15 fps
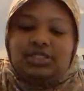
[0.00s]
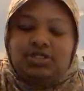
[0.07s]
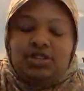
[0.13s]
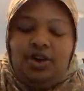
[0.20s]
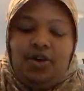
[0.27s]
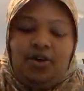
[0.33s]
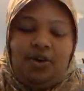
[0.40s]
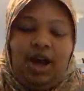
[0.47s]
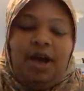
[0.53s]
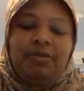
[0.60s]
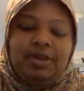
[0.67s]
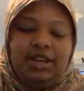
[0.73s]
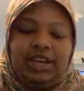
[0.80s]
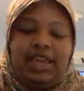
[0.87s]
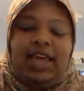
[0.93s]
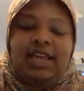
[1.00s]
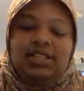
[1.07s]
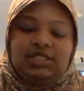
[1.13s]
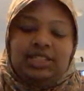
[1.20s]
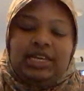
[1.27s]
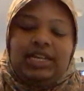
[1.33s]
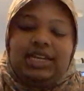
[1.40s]
So I'm gonna get
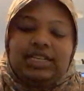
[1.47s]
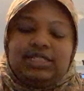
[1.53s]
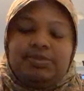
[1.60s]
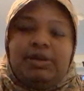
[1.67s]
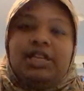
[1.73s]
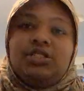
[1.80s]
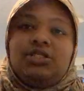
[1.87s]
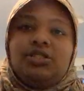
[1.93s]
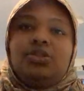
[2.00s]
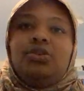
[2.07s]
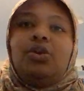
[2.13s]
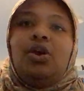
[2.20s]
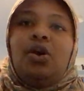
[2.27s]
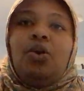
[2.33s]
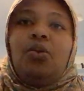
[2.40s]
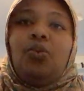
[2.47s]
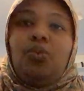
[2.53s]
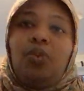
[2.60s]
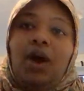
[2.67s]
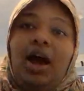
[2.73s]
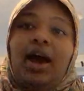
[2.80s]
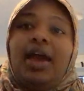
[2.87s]
into it and explain to you
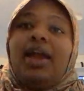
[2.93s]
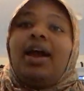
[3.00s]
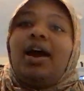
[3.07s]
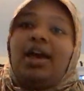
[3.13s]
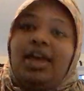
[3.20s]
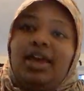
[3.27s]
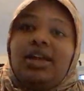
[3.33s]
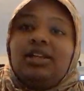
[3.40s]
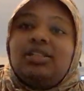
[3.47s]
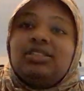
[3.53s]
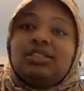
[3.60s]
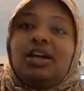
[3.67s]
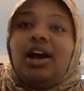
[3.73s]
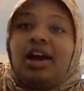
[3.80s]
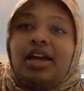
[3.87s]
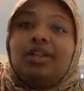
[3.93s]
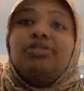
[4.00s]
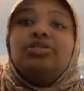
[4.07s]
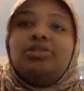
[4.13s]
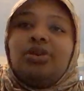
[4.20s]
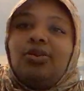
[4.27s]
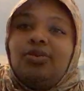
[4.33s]
why I hate this guy
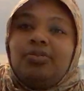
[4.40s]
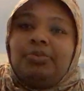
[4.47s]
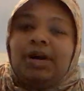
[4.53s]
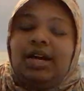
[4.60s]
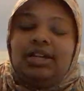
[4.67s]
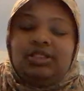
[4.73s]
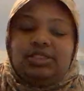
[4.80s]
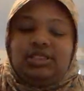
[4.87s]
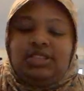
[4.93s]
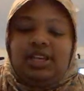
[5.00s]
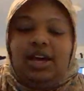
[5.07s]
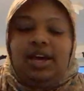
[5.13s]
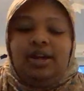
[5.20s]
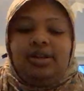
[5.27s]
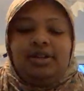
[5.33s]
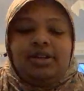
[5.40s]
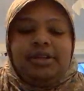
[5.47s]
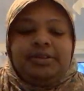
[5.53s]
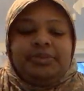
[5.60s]
so much, yeah?